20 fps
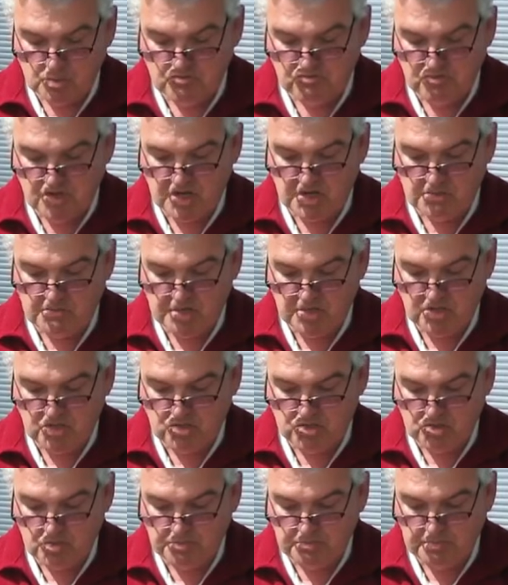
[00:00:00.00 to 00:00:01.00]
recommend that
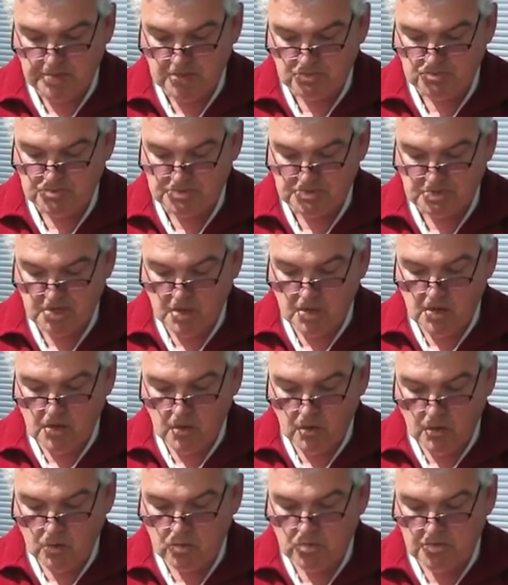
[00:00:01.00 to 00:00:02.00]
you post
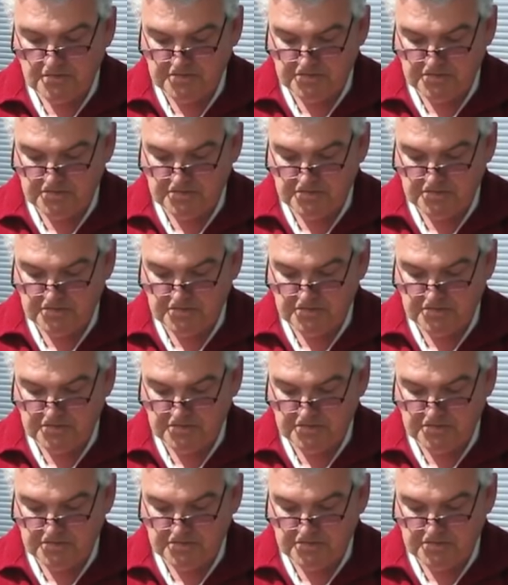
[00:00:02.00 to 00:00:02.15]
all of your